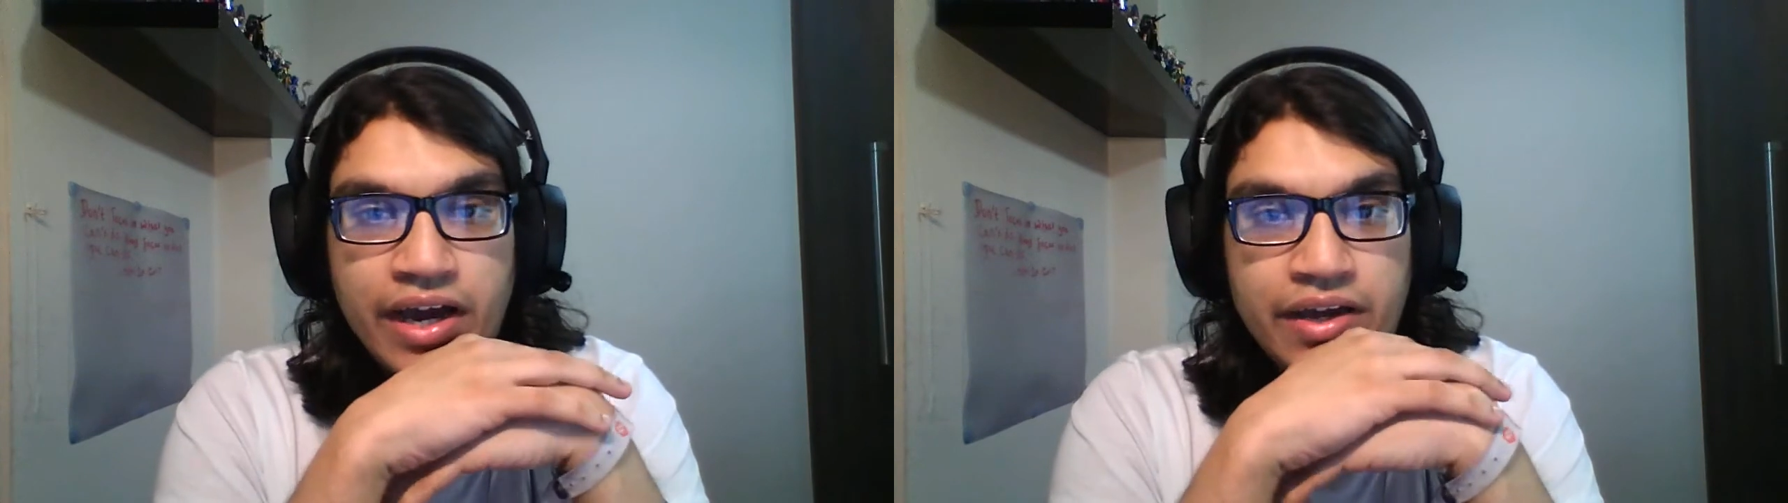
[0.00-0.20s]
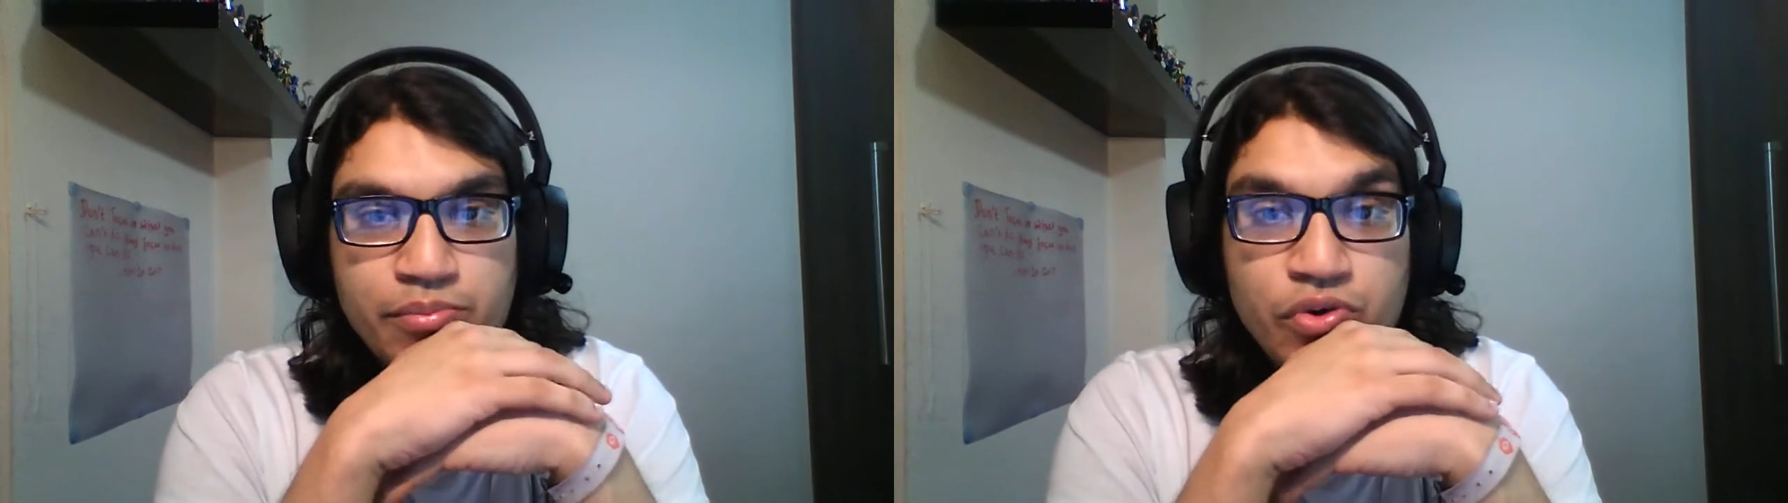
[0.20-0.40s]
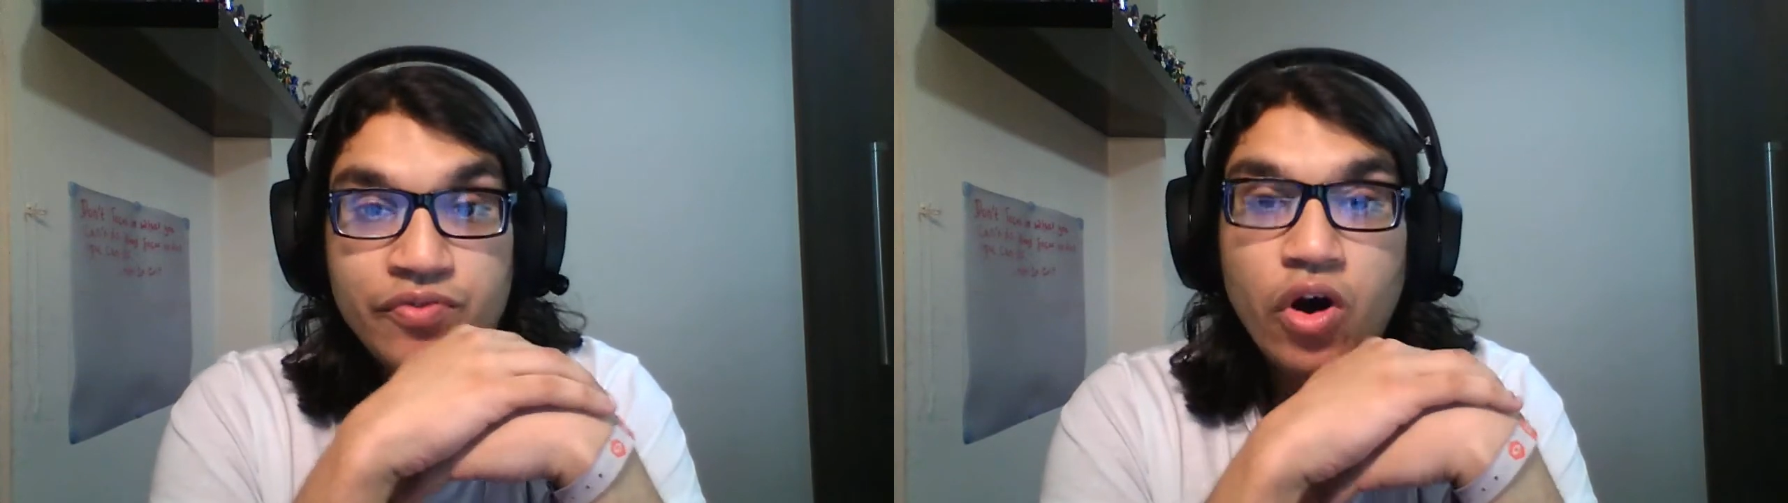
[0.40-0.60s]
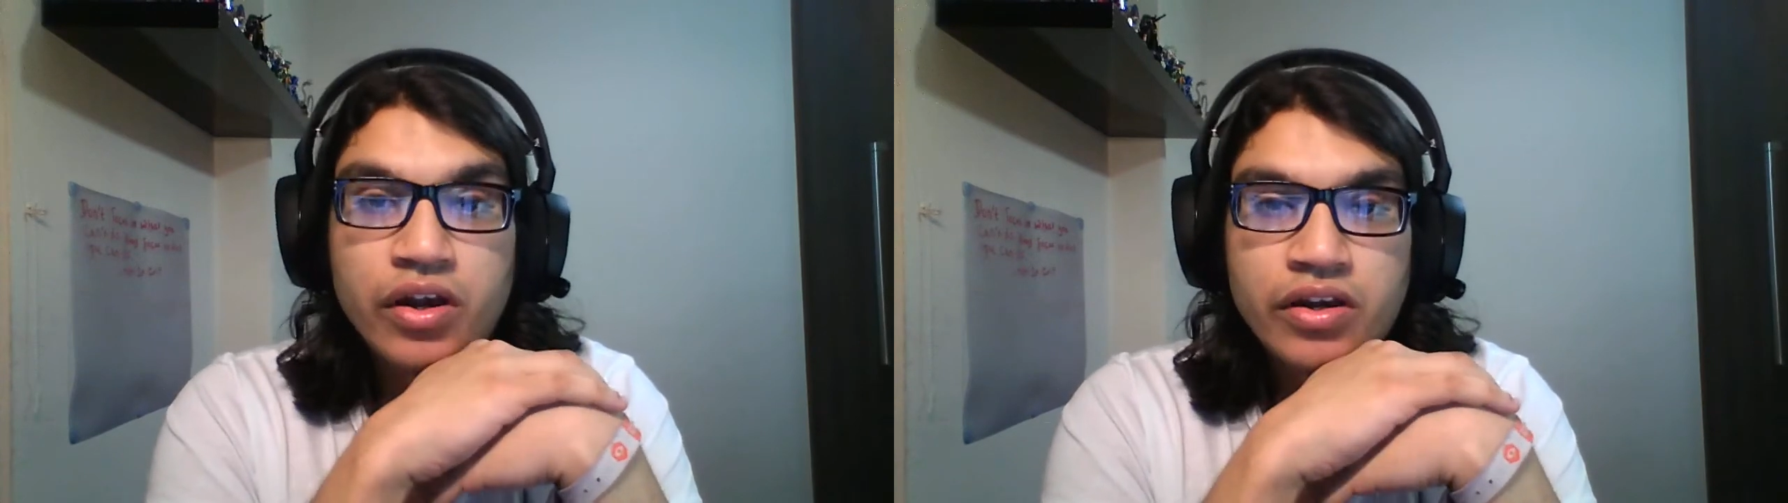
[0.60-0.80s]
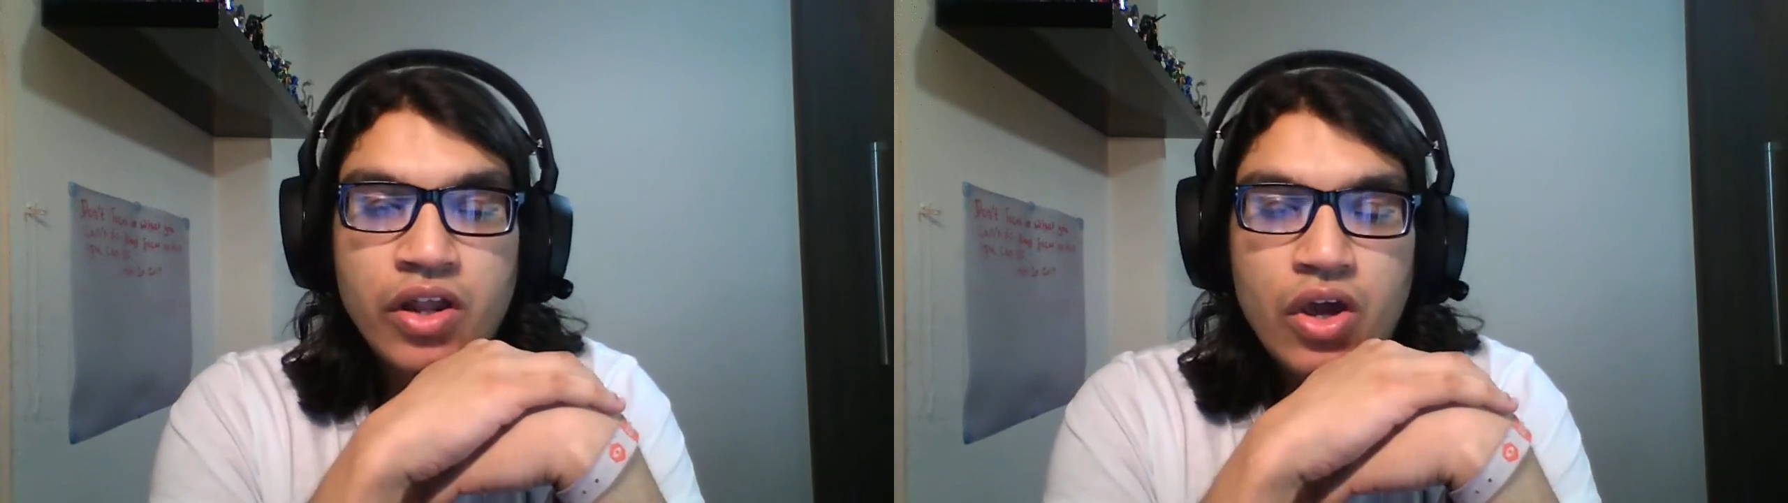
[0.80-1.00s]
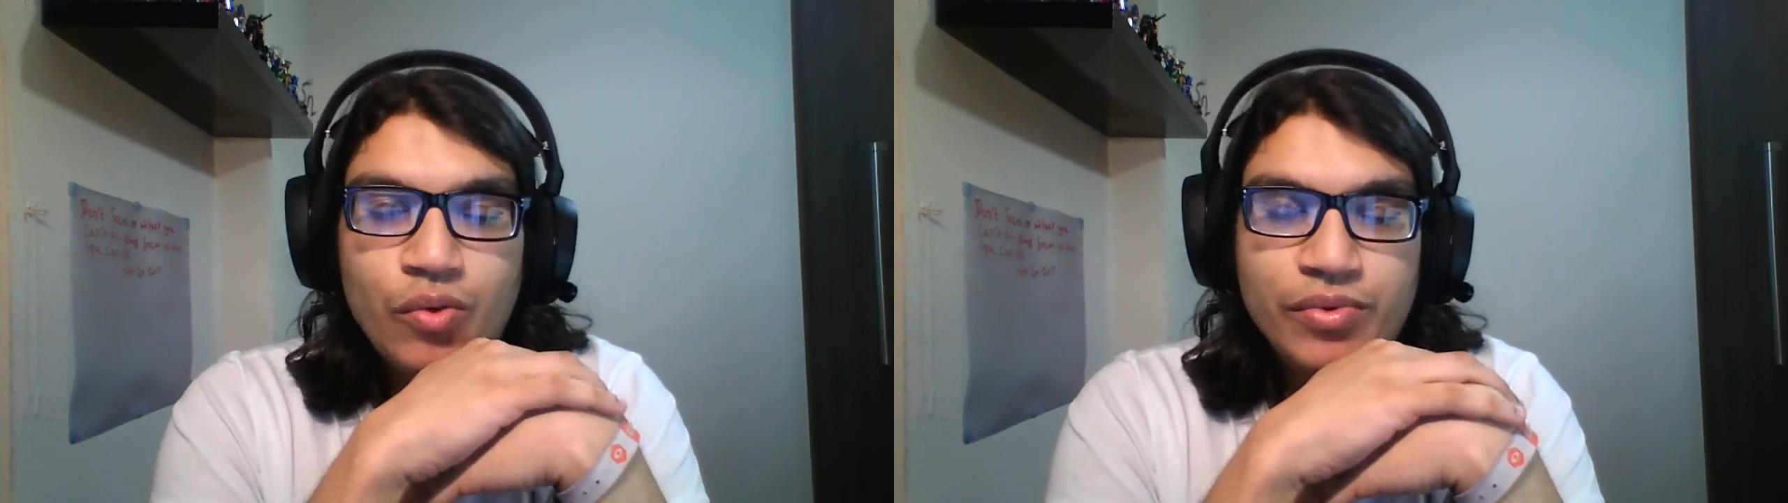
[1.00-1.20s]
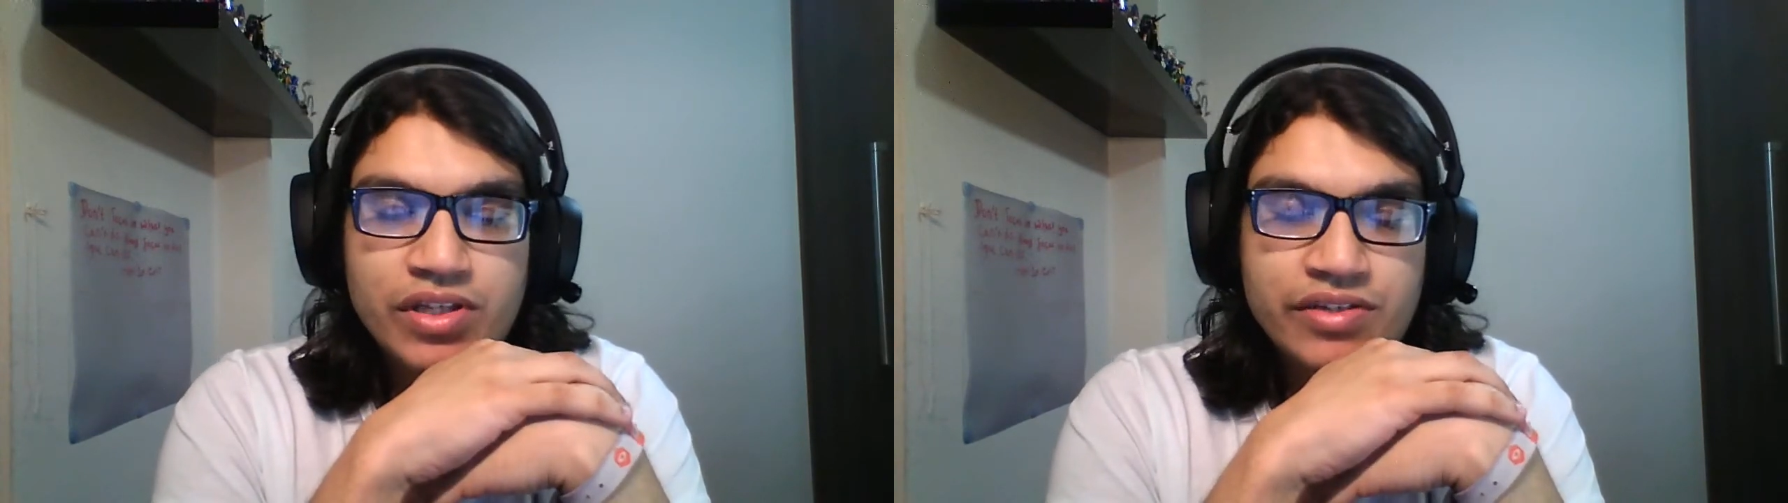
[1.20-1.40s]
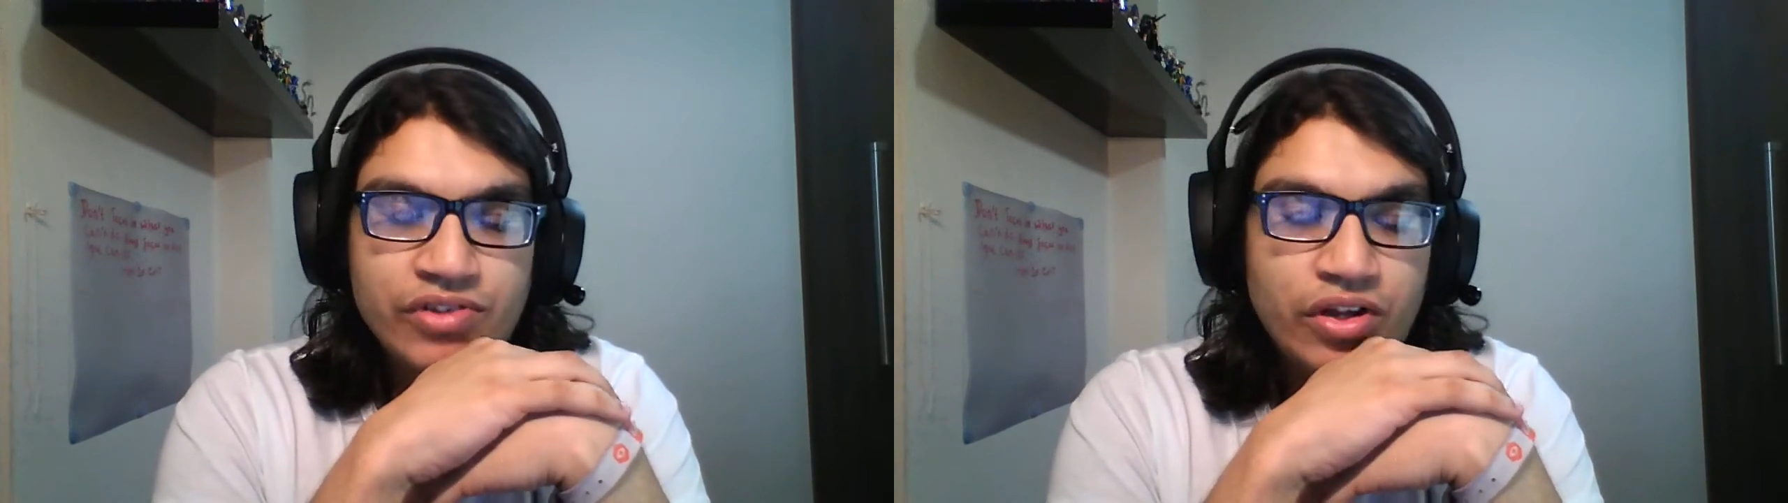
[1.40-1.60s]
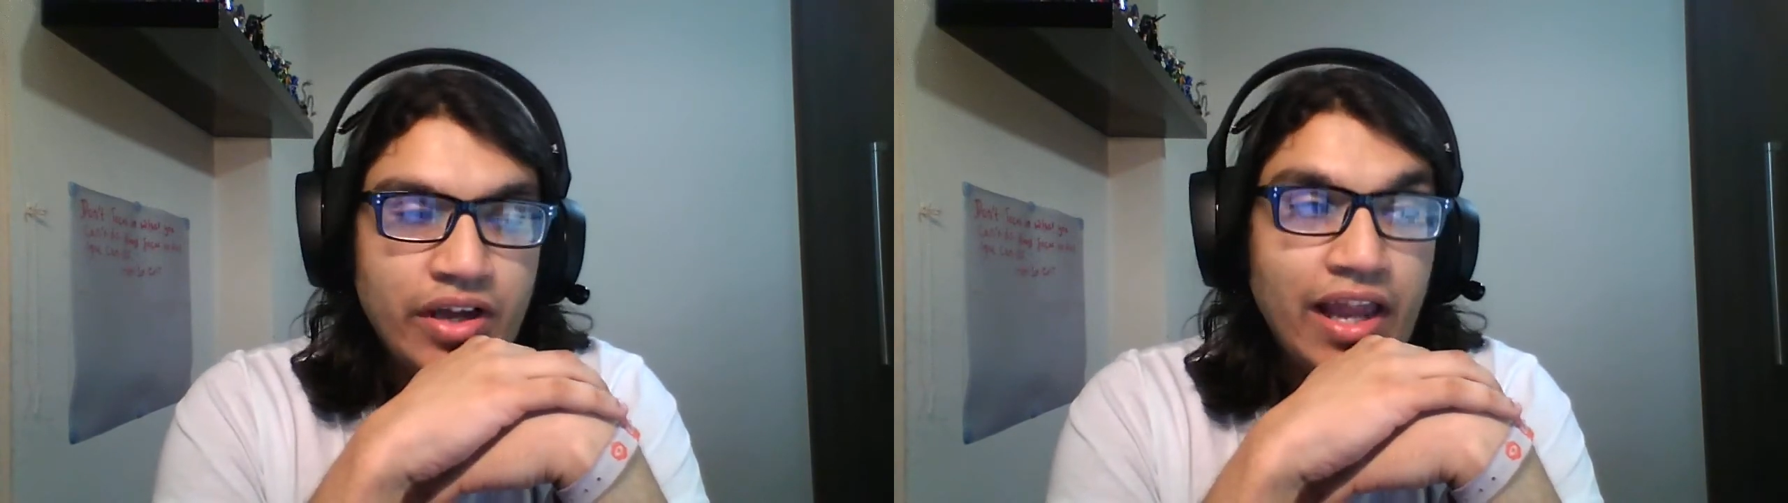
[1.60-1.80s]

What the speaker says: I move on with this vlog.